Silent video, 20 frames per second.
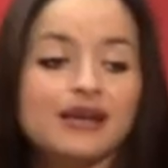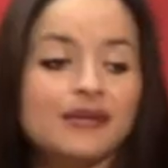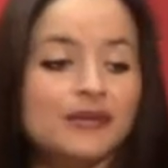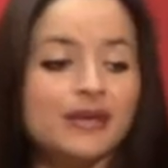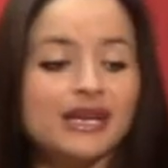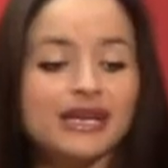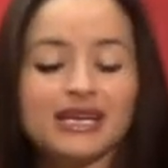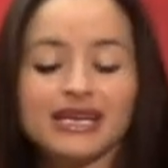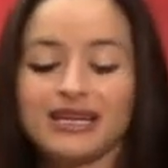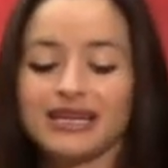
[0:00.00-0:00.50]

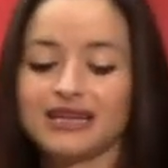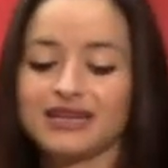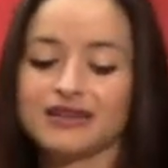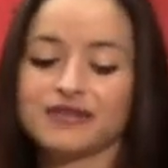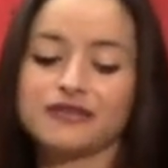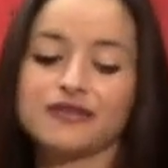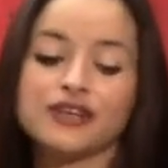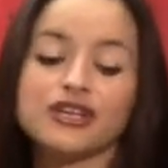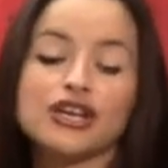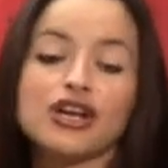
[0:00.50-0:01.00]
But the
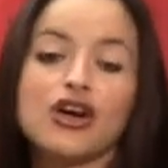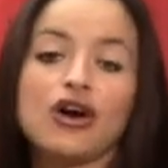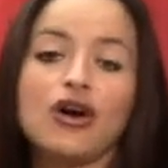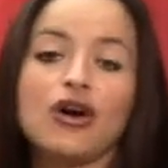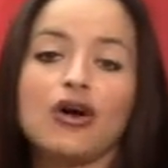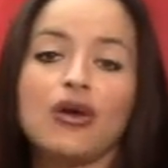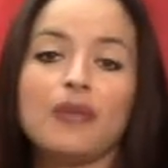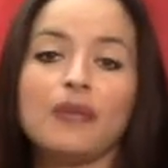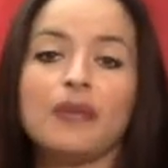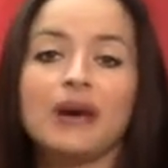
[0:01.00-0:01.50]

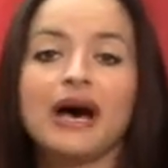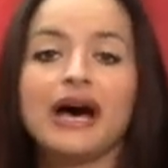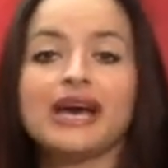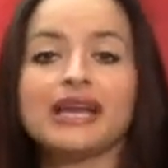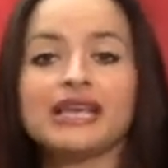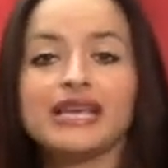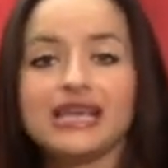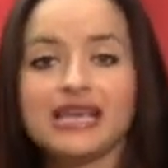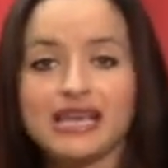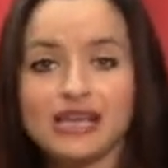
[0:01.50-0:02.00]
physical
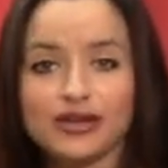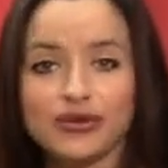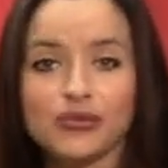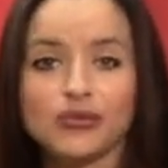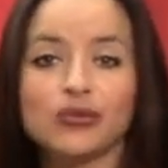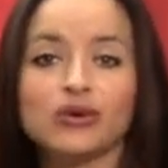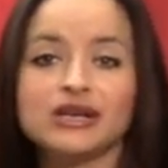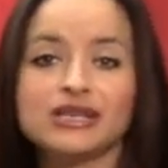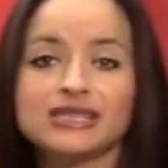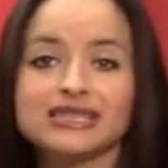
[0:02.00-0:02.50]
body is
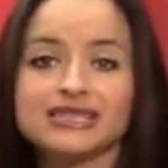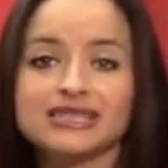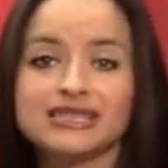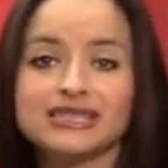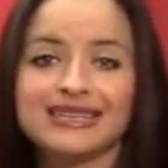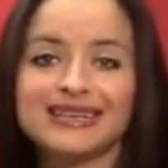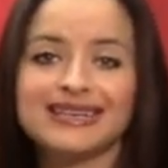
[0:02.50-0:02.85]
one.